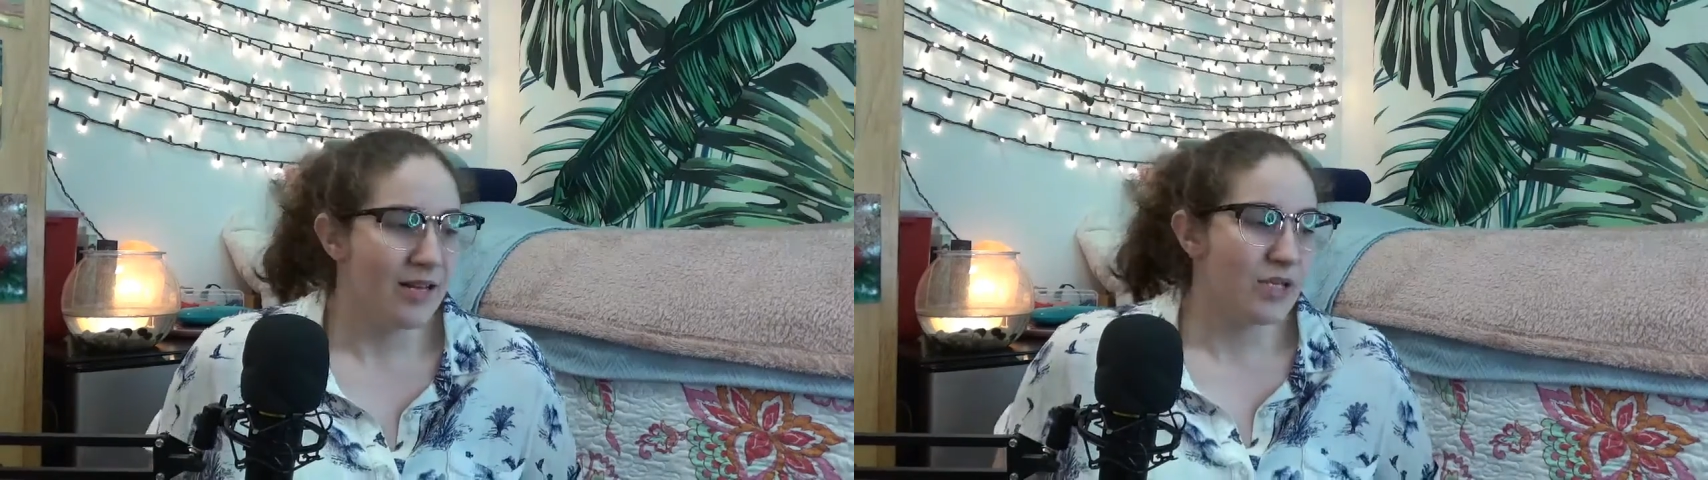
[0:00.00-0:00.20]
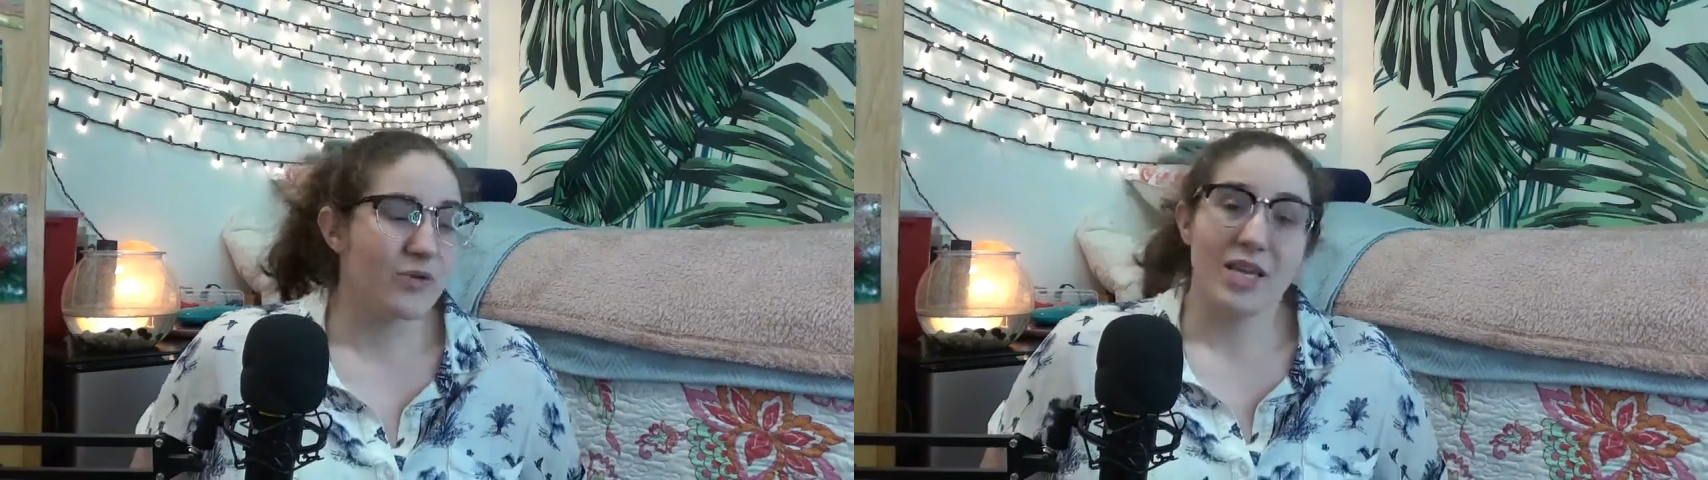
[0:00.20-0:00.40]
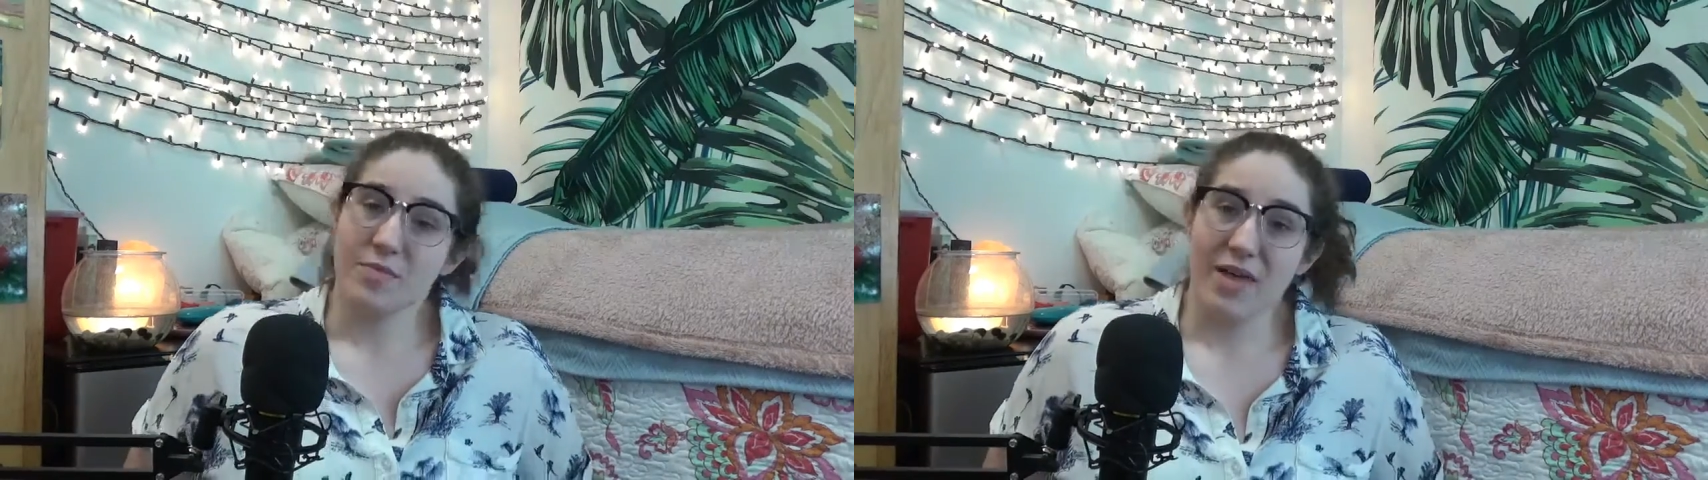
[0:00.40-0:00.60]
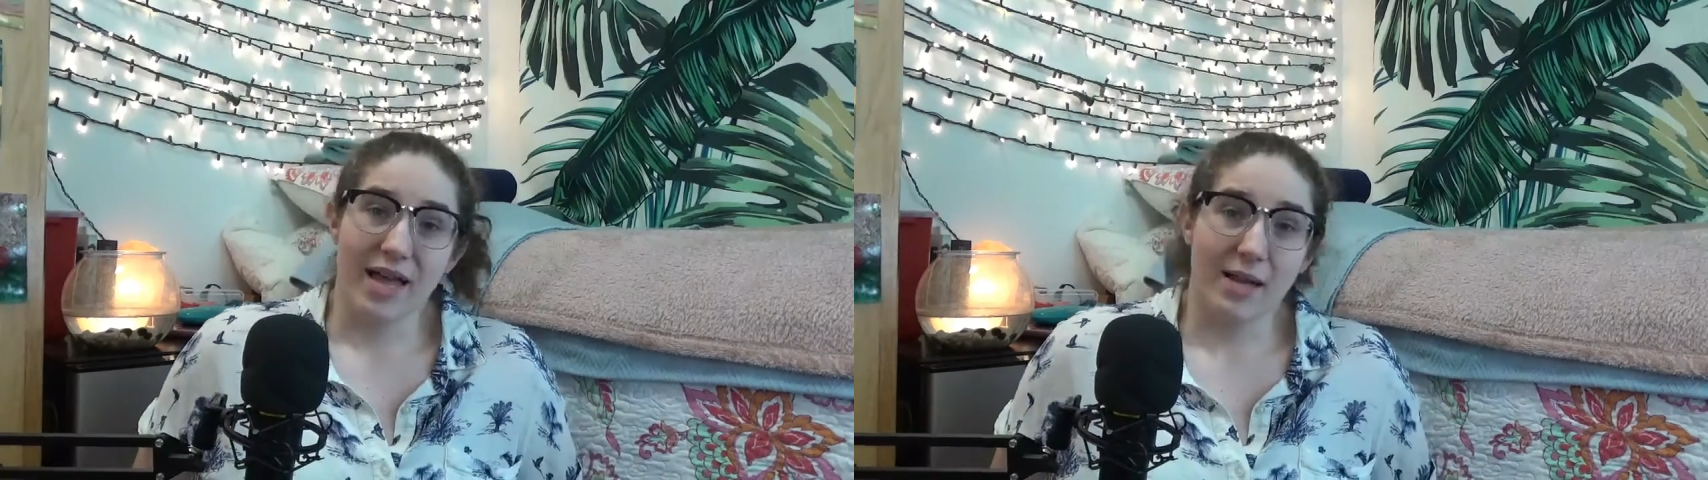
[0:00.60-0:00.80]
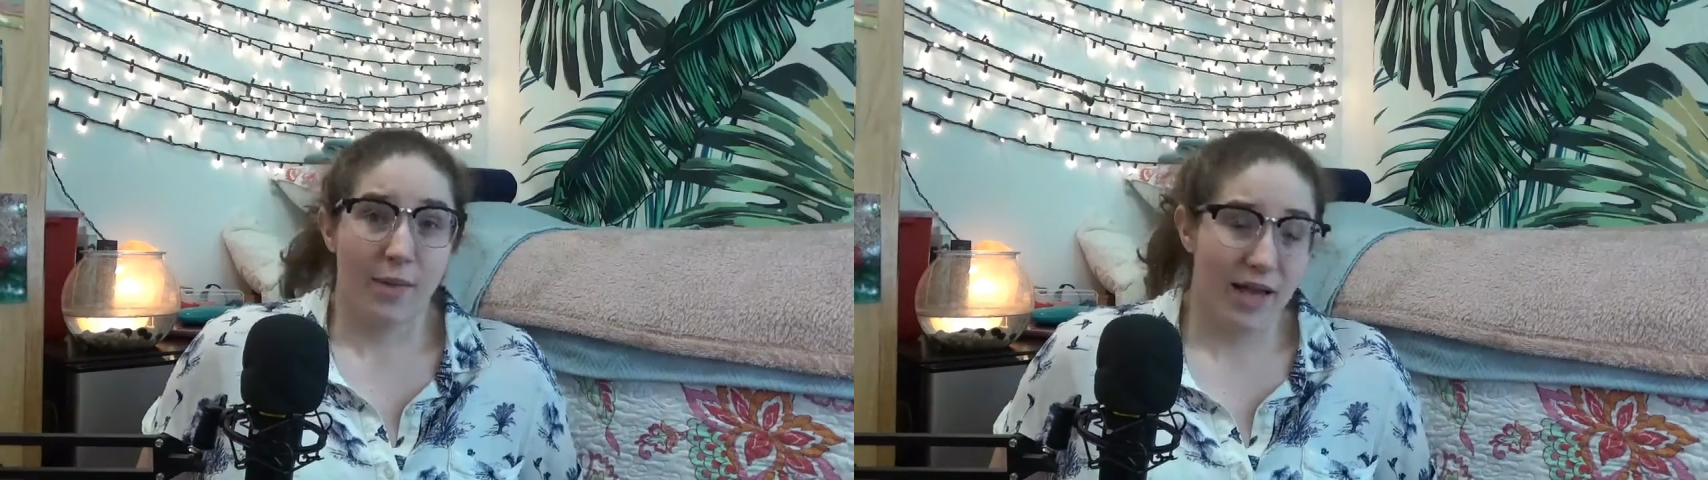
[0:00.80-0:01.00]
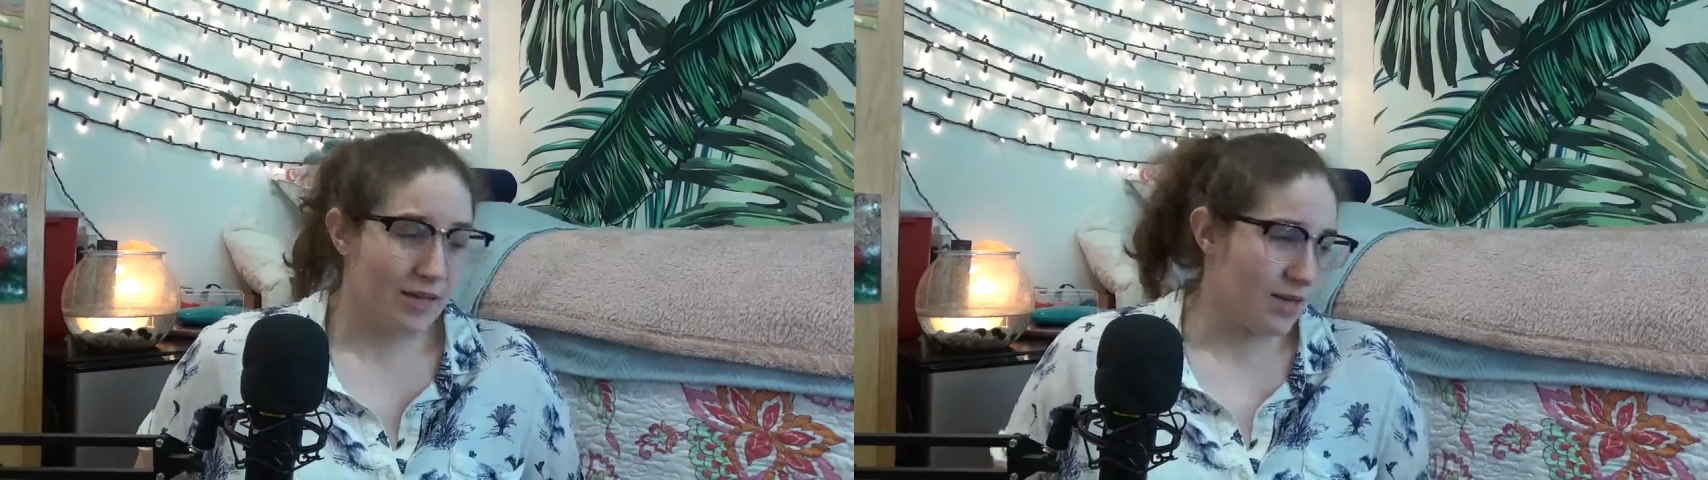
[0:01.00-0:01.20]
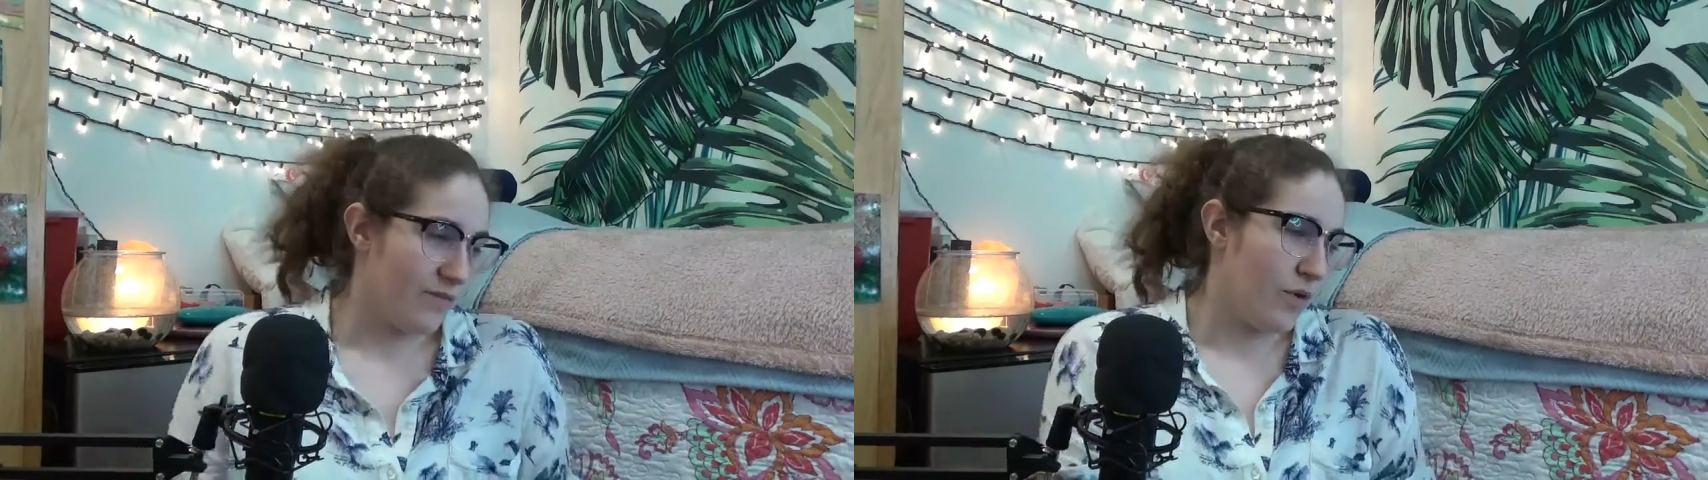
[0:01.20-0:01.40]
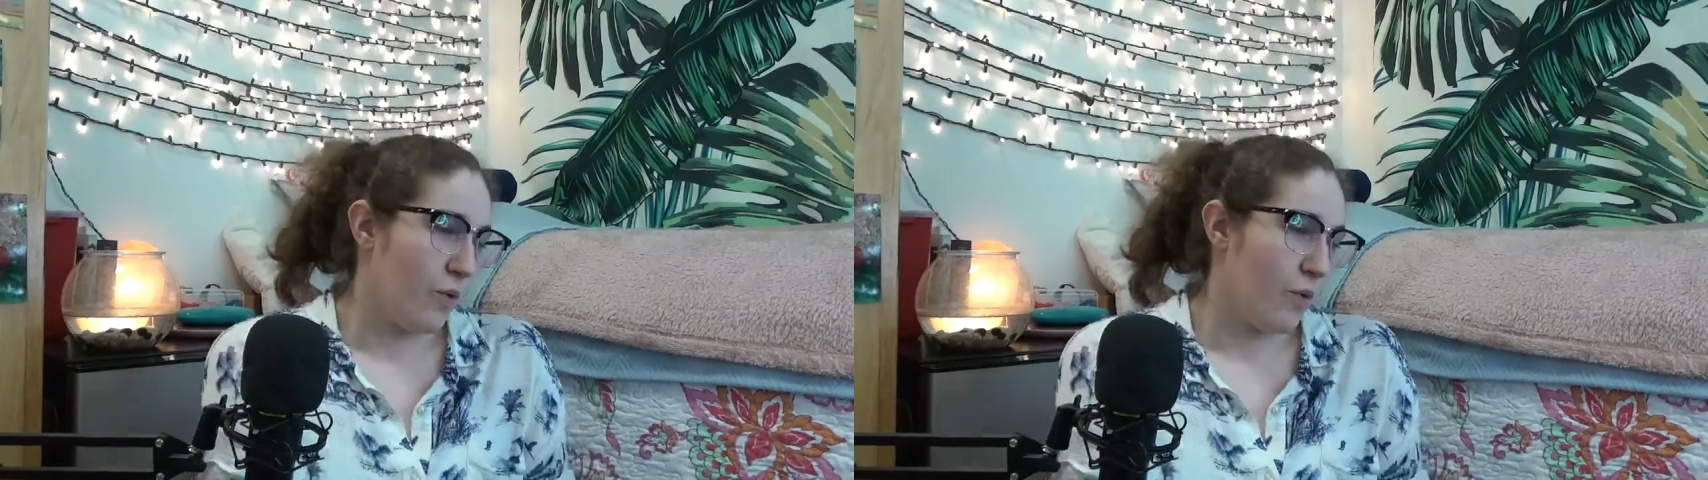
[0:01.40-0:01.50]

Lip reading: So keep that in mind if